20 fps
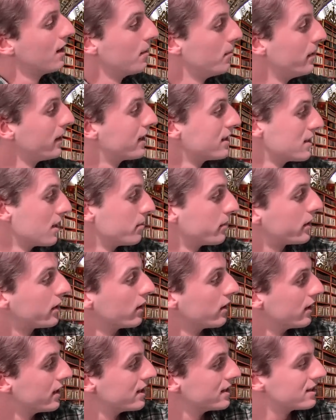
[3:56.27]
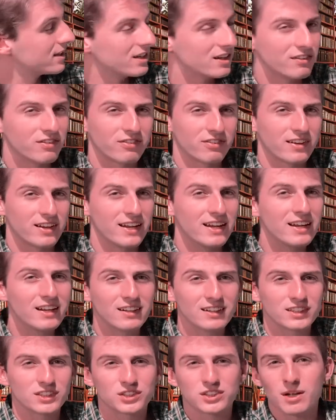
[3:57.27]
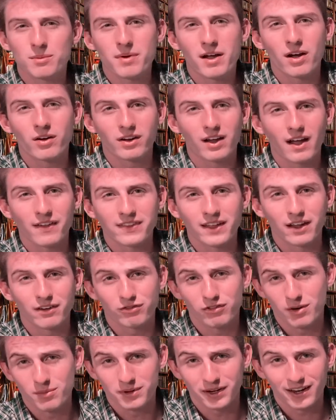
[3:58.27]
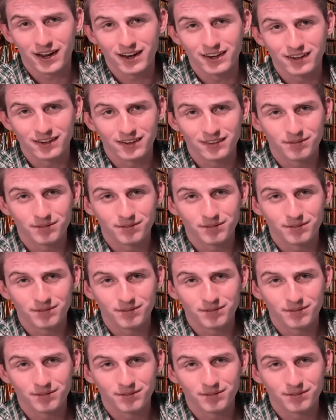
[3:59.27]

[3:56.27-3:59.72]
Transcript: because I'm curious if English somehow got that from Akkadian.